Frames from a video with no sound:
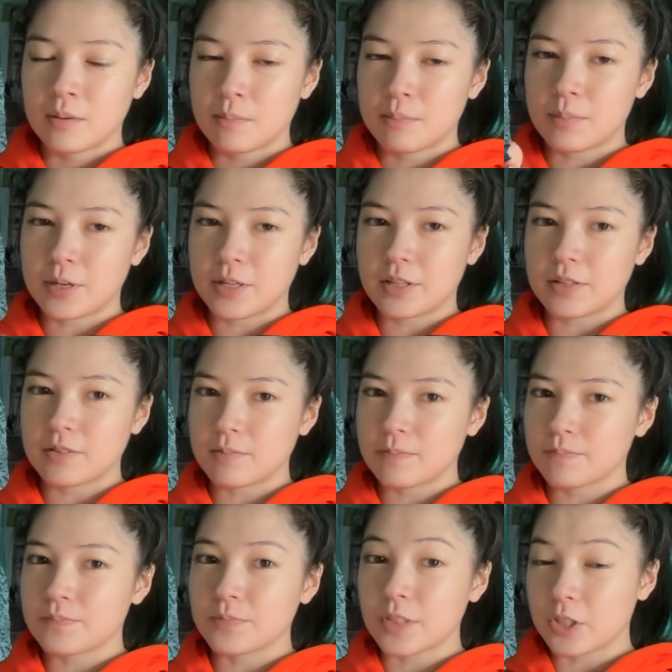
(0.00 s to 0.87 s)
but
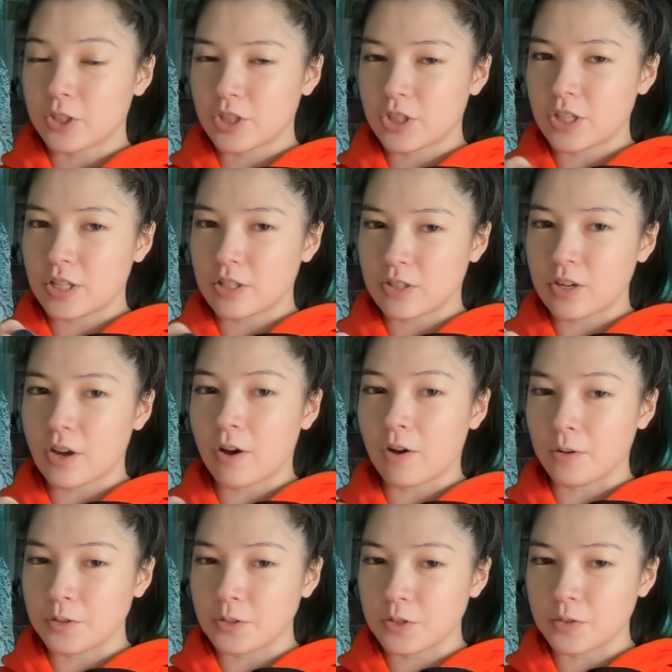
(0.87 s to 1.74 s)
she's
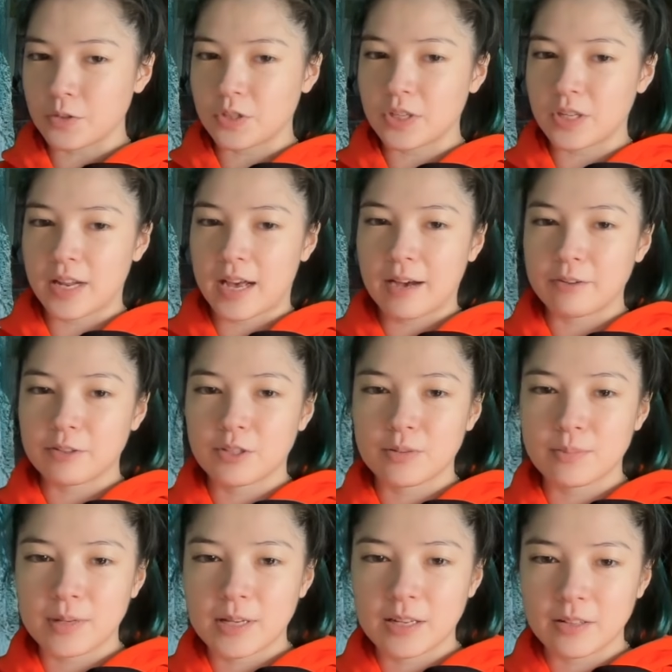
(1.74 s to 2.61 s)
also stood out
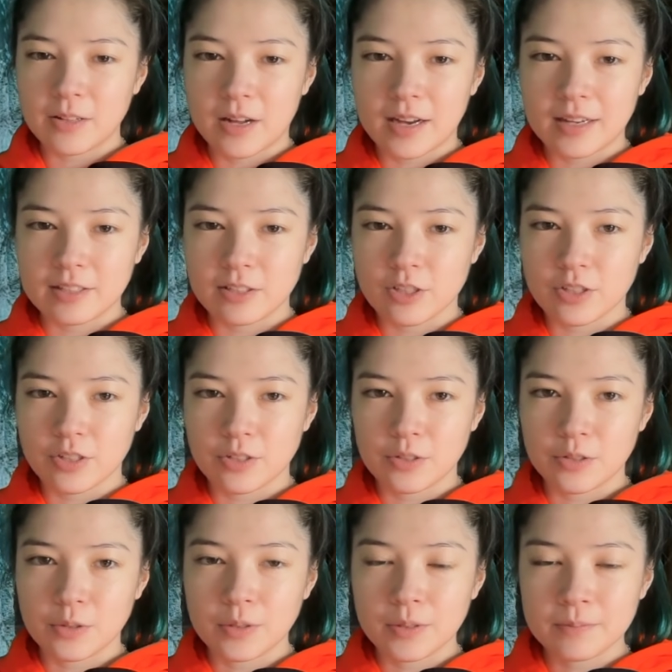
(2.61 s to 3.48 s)
to me a lot
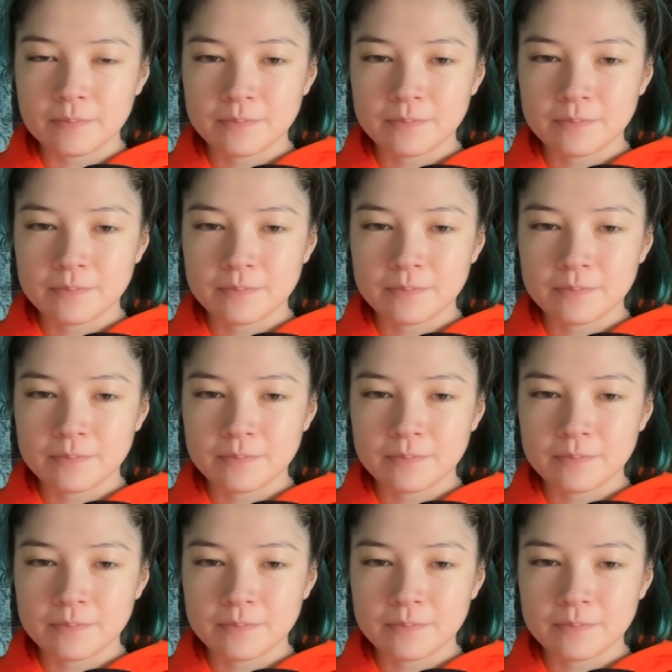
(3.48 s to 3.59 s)
too.